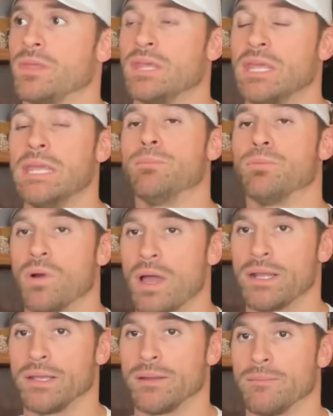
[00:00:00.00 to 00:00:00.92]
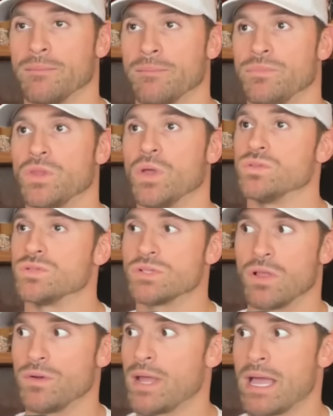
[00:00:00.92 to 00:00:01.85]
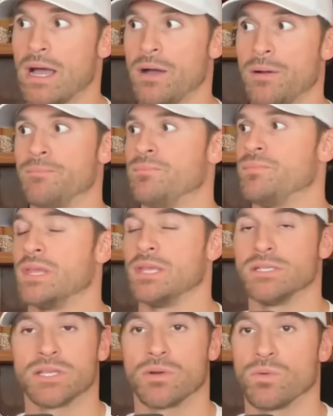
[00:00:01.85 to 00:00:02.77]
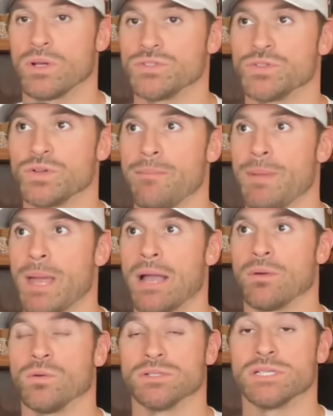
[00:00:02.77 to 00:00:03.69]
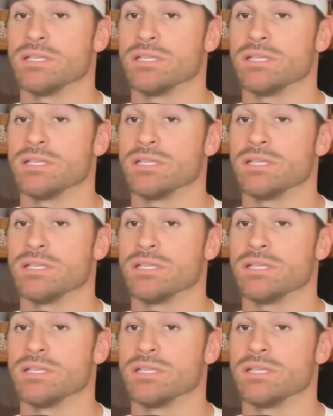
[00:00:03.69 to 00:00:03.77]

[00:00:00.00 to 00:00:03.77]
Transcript: Keep running. Don't slow down. He's going to run straight backwards.